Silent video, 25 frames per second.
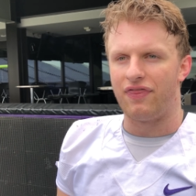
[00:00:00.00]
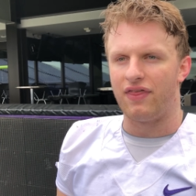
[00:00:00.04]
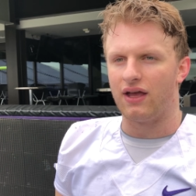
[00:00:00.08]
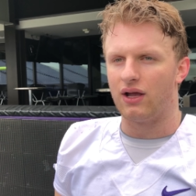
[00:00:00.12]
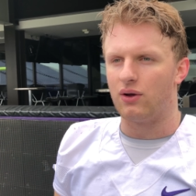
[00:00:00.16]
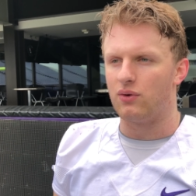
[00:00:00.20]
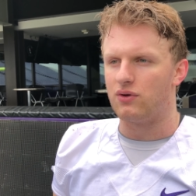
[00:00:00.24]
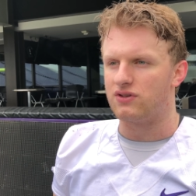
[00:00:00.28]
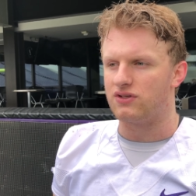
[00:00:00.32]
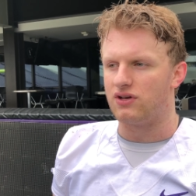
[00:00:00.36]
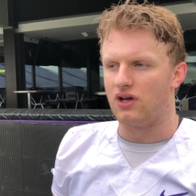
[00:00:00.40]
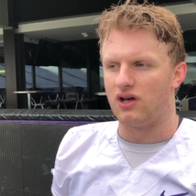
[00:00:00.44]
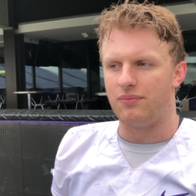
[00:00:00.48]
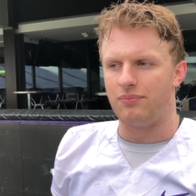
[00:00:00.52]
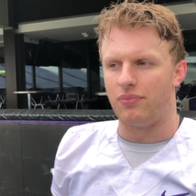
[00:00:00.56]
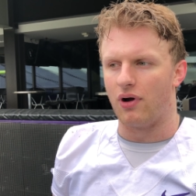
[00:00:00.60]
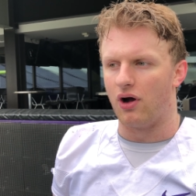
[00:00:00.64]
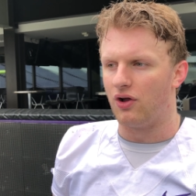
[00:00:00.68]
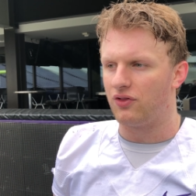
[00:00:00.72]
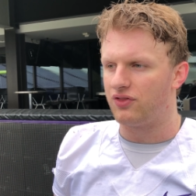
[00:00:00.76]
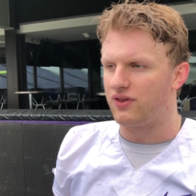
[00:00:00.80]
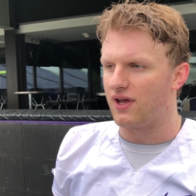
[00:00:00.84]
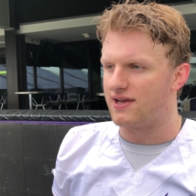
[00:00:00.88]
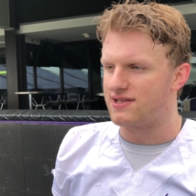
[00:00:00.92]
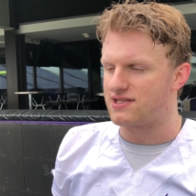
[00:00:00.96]
think it was good
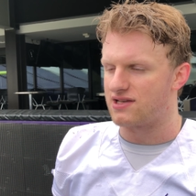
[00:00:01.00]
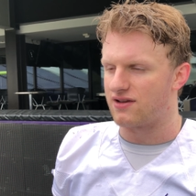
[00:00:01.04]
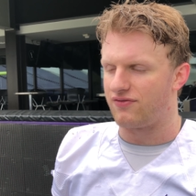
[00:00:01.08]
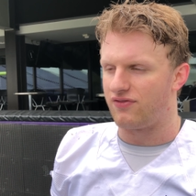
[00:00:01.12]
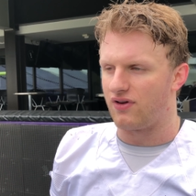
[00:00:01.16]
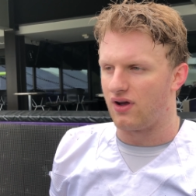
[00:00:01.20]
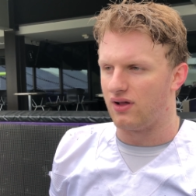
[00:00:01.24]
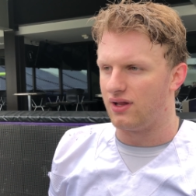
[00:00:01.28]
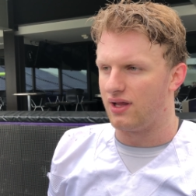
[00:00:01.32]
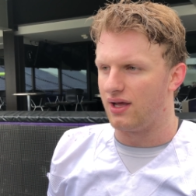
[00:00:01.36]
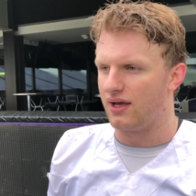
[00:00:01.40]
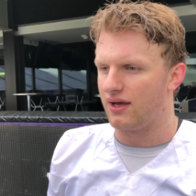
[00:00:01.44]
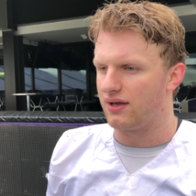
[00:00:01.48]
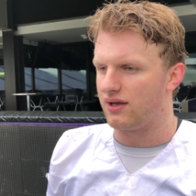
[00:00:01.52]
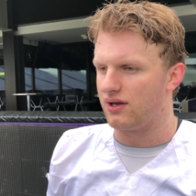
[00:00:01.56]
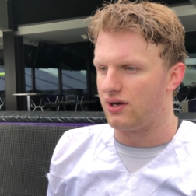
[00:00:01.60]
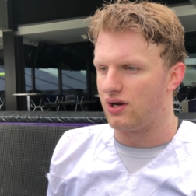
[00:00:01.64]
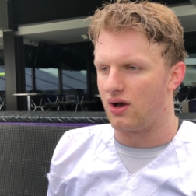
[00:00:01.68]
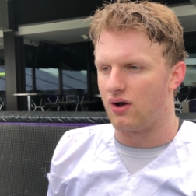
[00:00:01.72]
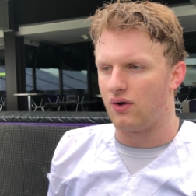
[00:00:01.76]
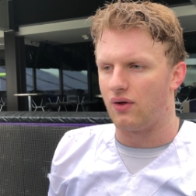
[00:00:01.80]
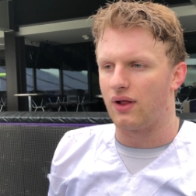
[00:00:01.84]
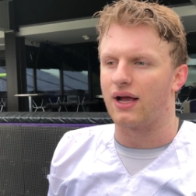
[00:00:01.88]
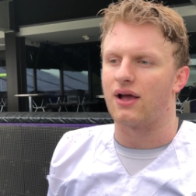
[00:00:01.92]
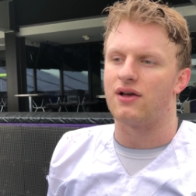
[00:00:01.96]
both days. I felt like you
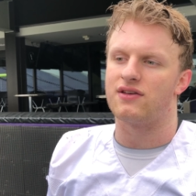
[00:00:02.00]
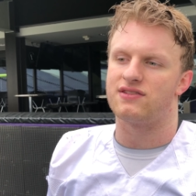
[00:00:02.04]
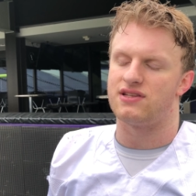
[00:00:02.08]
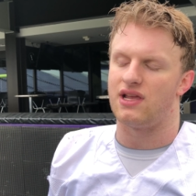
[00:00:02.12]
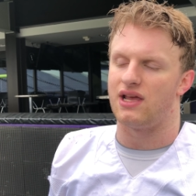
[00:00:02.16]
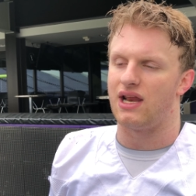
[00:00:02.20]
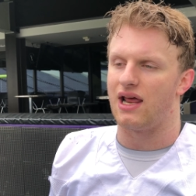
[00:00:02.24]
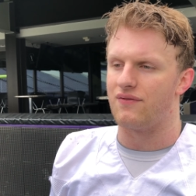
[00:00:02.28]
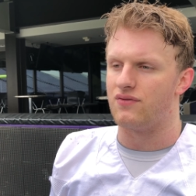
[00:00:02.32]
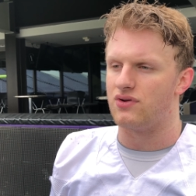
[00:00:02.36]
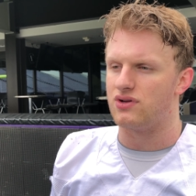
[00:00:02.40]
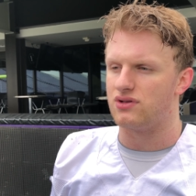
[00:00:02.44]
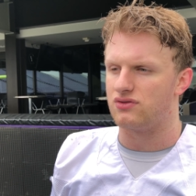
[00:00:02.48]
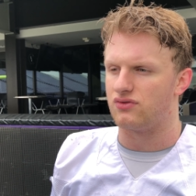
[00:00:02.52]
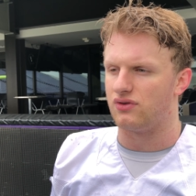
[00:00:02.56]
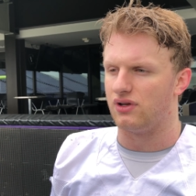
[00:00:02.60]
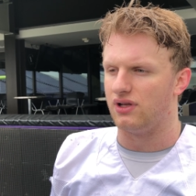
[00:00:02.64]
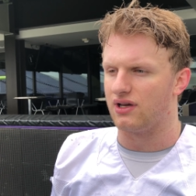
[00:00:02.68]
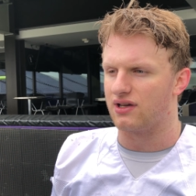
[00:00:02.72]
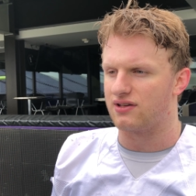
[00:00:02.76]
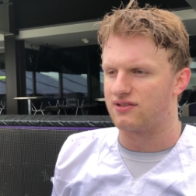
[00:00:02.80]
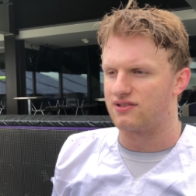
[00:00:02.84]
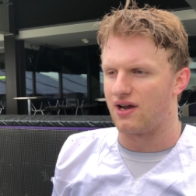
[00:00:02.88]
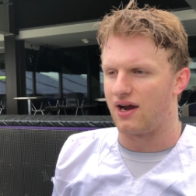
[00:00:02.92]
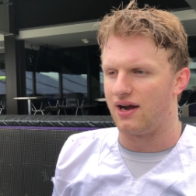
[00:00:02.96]
know, like I was saying, everyone's really
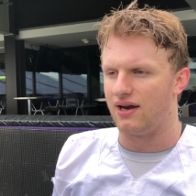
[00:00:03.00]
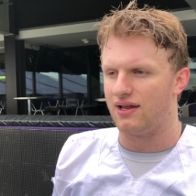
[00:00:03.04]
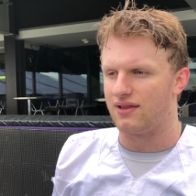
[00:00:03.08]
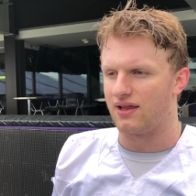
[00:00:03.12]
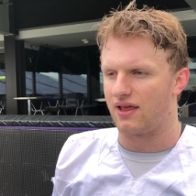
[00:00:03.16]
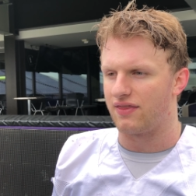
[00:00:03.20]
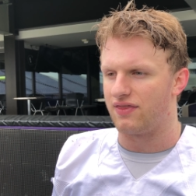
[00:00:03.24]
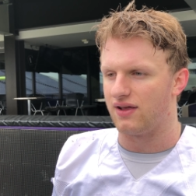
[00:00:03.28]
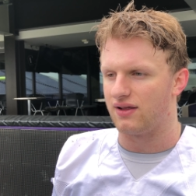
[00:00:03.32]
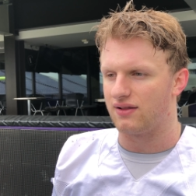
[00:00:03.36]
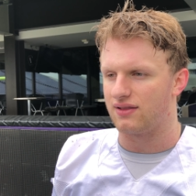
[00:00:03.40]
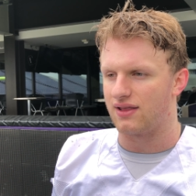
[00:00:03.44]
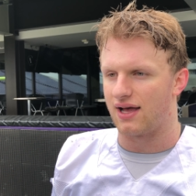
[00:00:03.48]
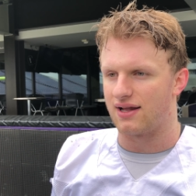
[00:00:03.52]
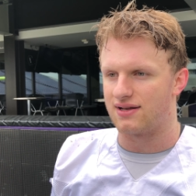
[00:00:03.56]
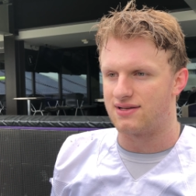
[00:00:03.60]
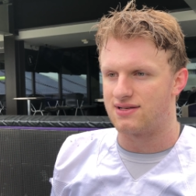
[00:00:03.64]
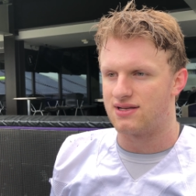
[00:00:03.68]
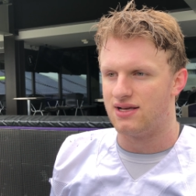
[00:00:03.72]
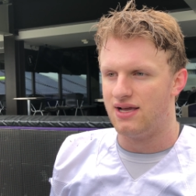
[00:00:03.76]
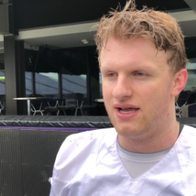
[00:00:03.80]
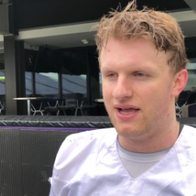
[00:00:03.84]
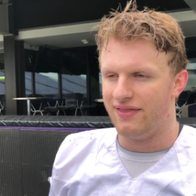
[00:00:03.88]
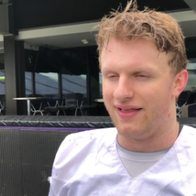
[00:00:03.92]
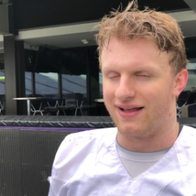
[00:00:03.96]
excited, and I think
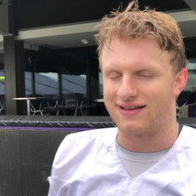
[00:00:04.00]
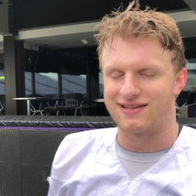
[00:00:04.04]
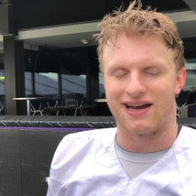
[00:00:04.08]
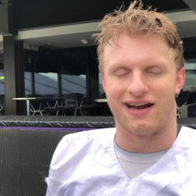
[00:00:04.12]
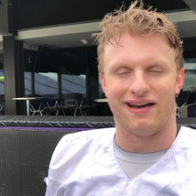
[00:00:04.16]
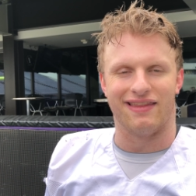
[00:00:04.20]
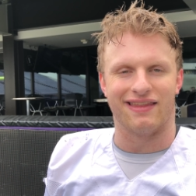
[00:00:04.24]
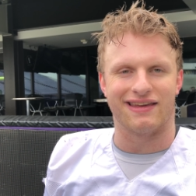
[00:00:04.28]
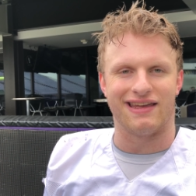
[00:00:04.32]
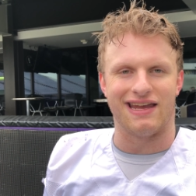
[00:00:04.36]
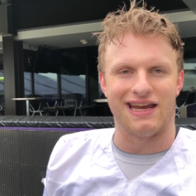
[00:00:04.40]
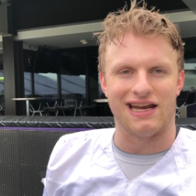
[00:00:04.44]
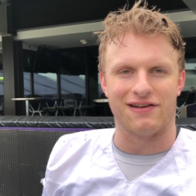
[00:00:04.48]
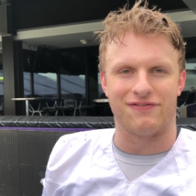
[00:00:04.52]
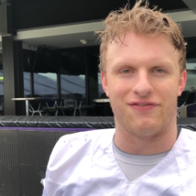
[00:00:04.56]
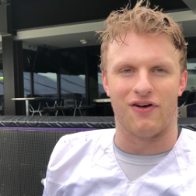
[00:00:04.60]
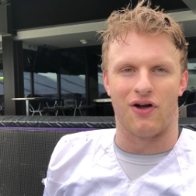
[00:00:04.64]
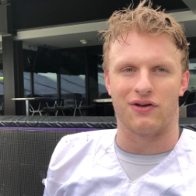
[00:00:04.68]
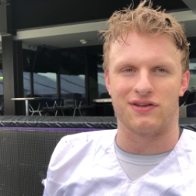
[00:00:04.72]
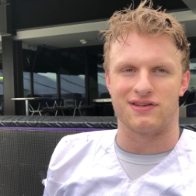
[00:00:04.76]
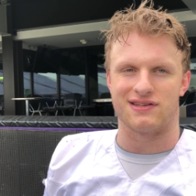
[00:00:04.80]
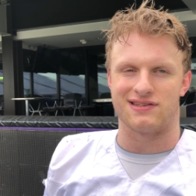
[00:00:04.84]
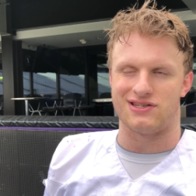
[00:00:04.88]
that's that's kind of the key to focus.